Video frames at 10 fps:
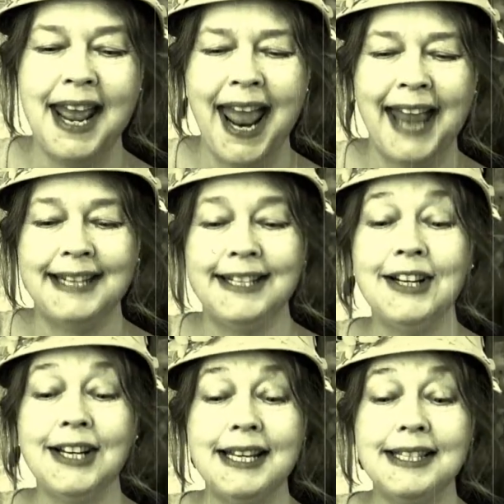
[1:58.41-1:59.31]
and
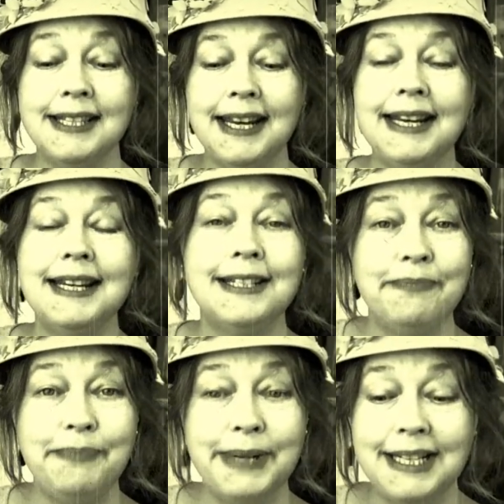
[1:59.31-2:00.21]
took his seat in the
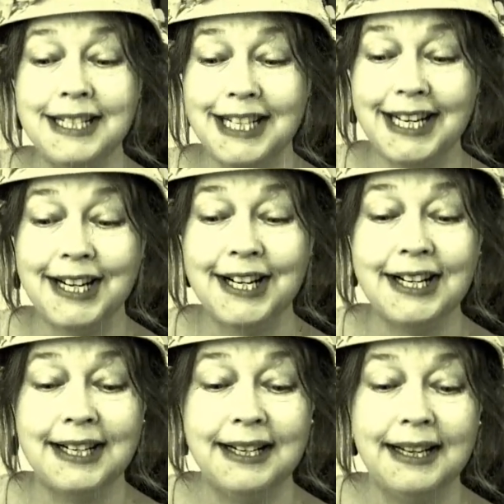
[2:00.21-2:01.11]
big
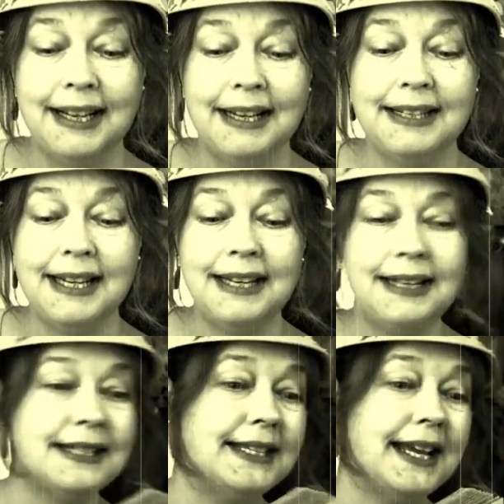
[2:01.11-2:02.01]
chair, then
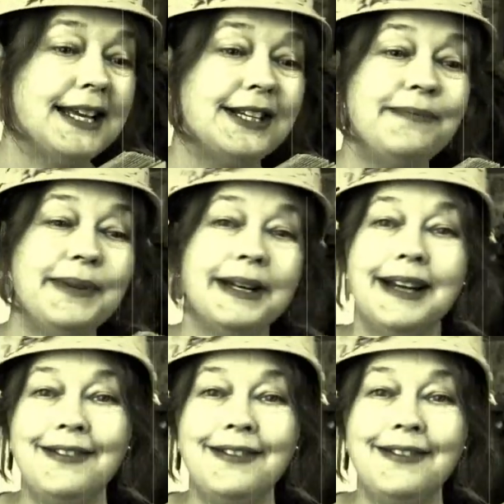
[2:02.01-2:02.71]
the session begun